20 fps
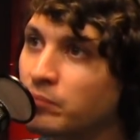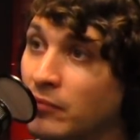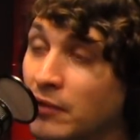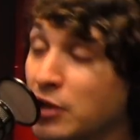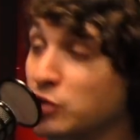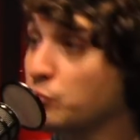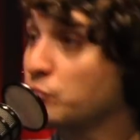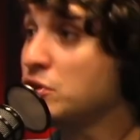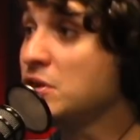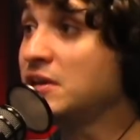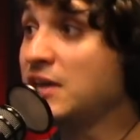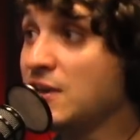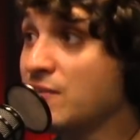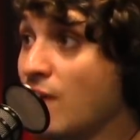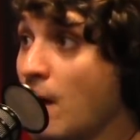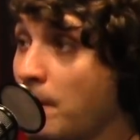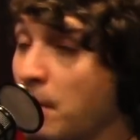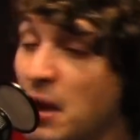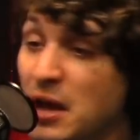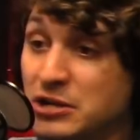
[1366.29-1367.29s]
Because when you give
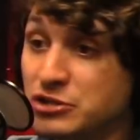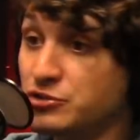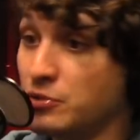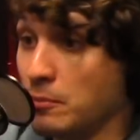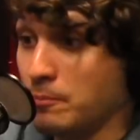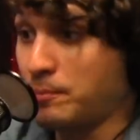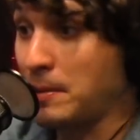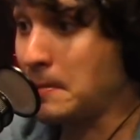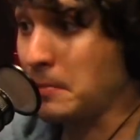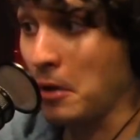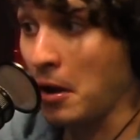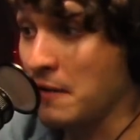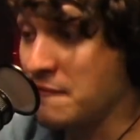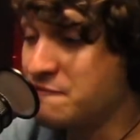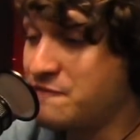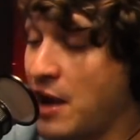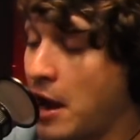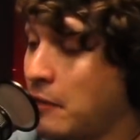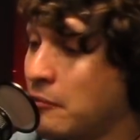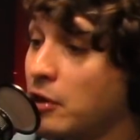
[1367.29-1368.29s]
up, people
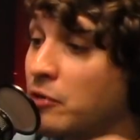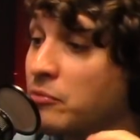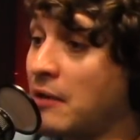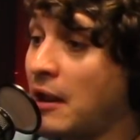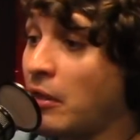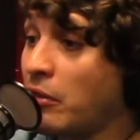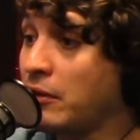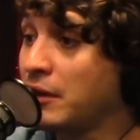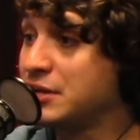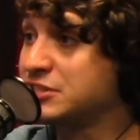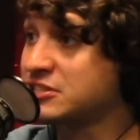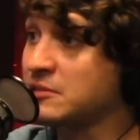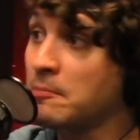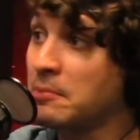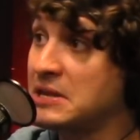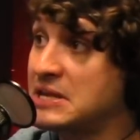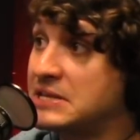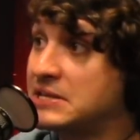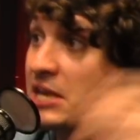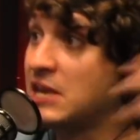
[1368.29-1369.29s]
very rarely does
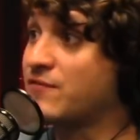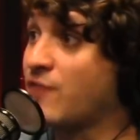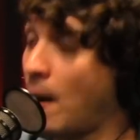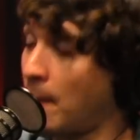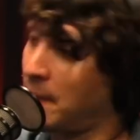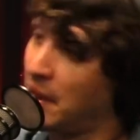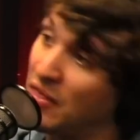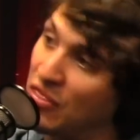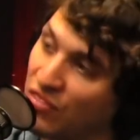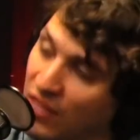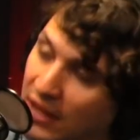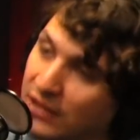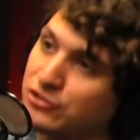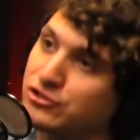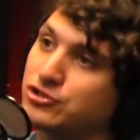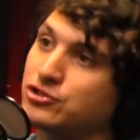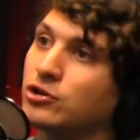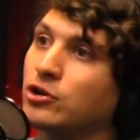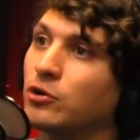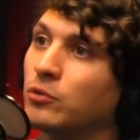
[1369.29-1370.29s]
somebody give up and then
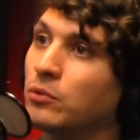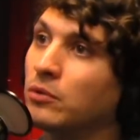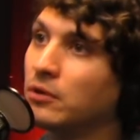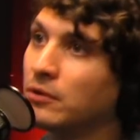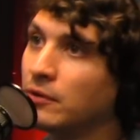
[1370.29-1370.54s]
sue.